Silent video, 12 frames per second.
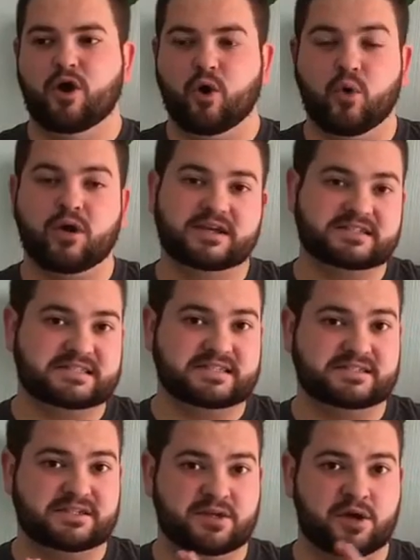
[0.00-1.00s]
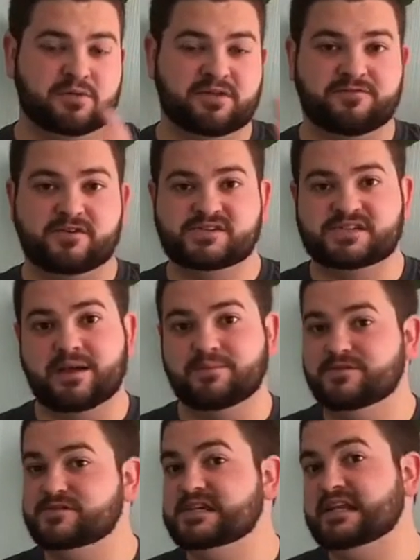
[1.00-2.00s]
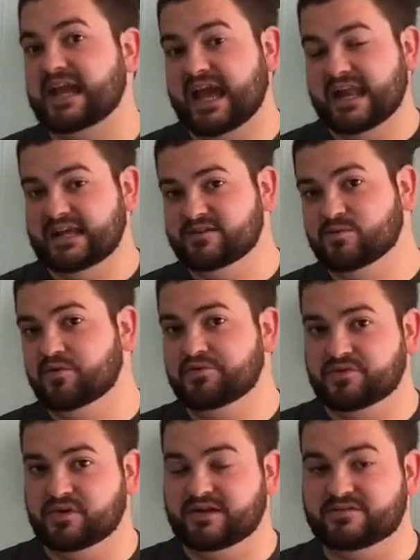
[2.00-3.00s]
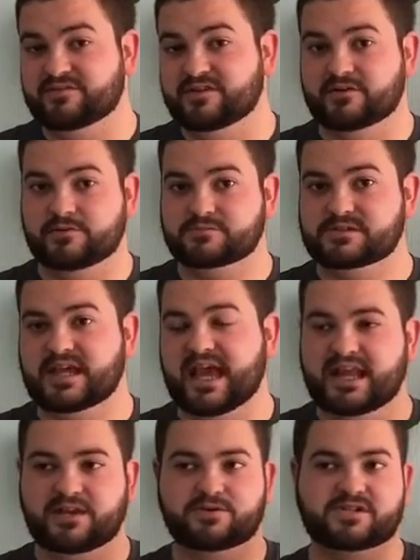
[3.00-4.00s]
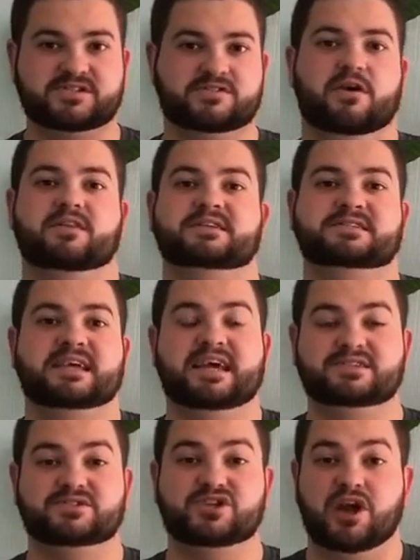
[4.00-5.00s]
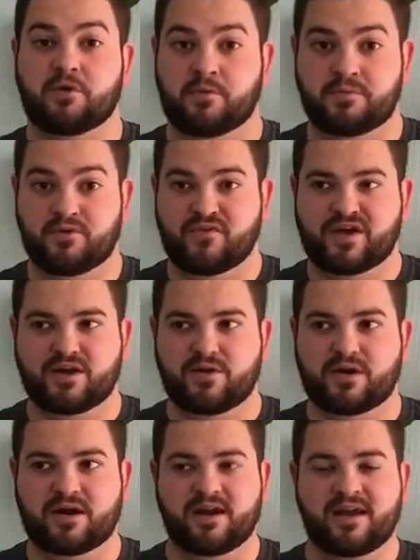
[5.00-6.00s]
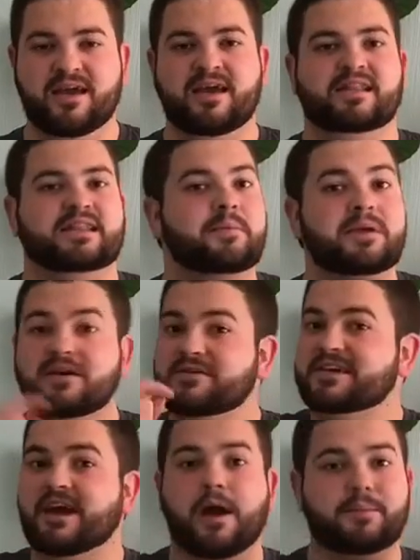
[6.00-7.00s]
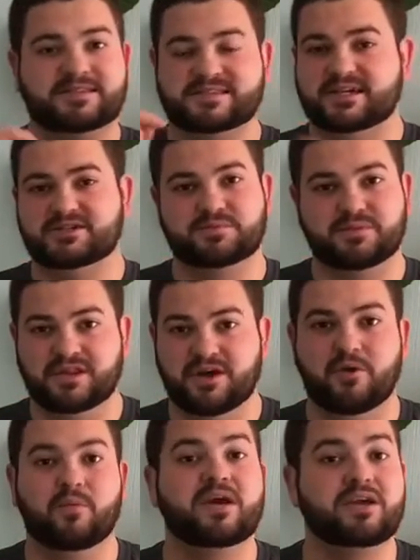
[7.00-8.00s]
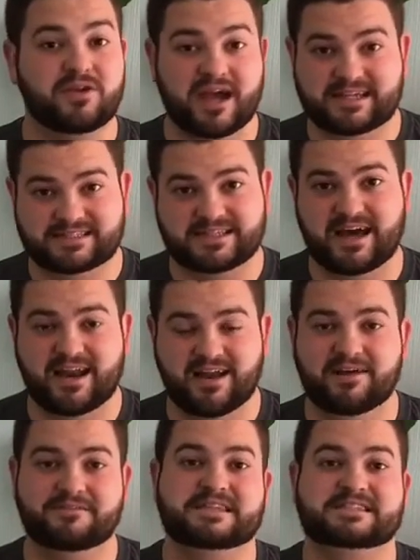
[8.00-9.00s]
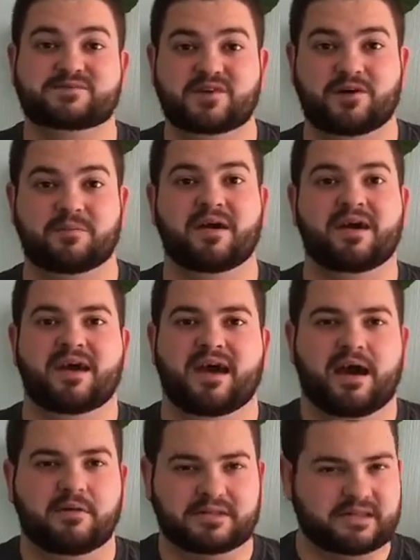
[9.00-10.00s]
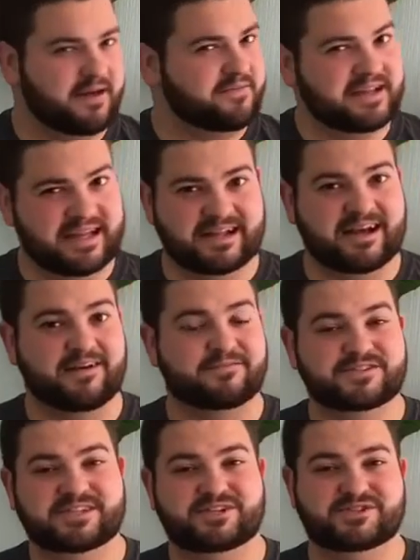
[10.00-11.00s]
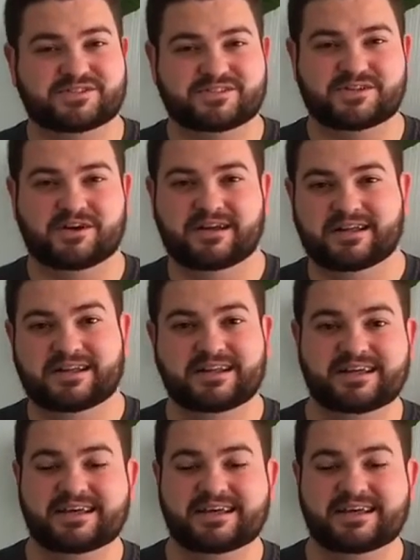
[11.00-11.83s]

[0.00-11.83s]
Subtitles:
Or is this, you know, the first time you've seen any of the Wolverine films and you just saw this as a general moviegoer? Let me know in the comment section below what you guys thought of this film. I would love to get a conversation started.